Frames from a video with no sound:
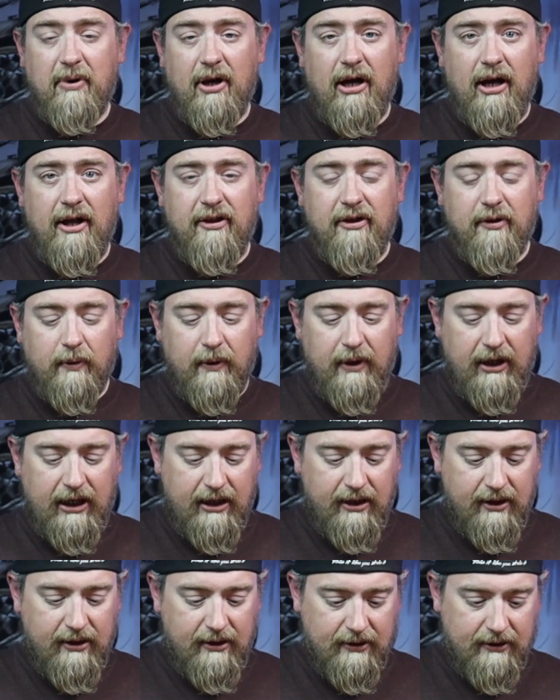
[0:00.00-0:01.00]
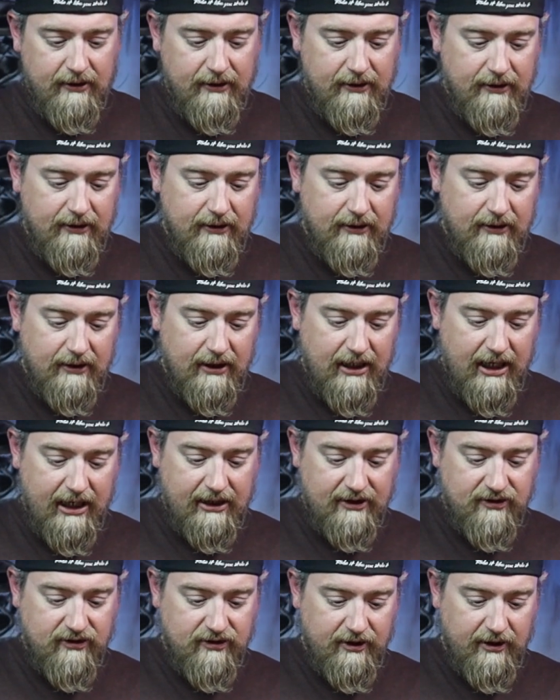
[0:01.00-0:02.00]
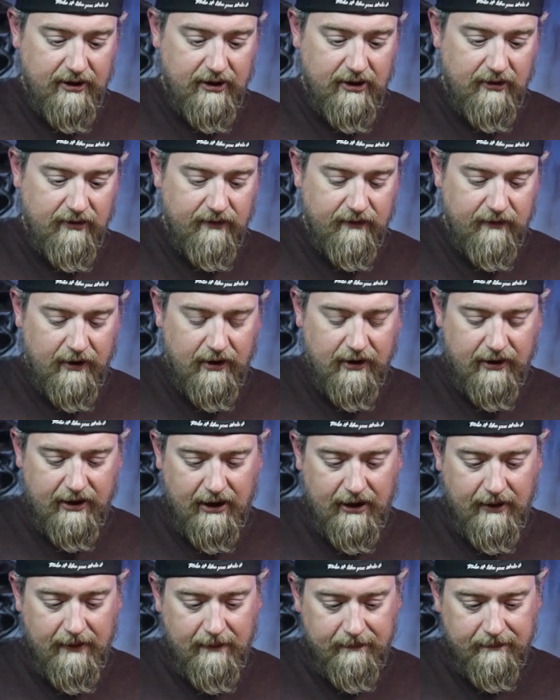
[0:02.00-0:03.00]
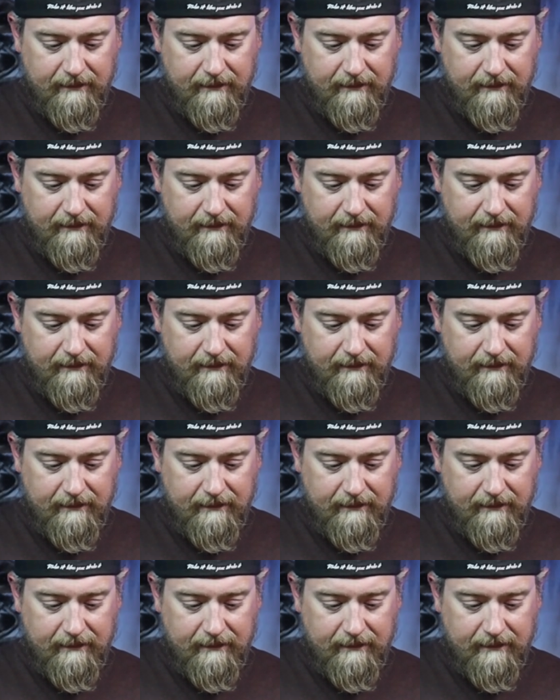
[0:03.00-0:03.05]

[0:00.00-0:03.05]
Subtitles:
all the way. I could still go further.